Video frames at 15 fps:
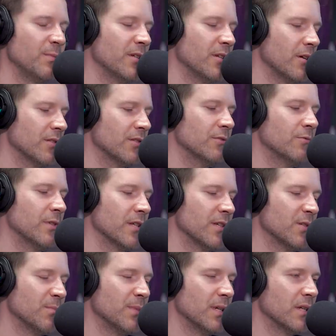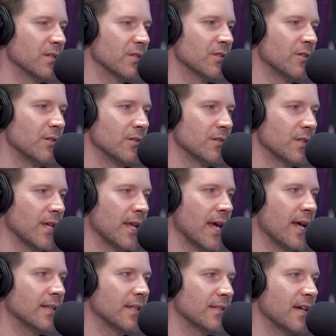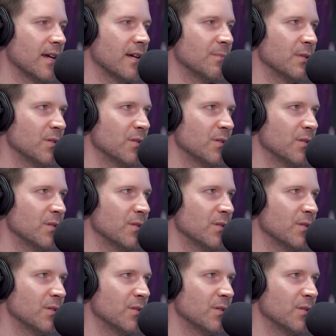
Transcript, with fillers: but he also, one of his biggest songs, and at the time,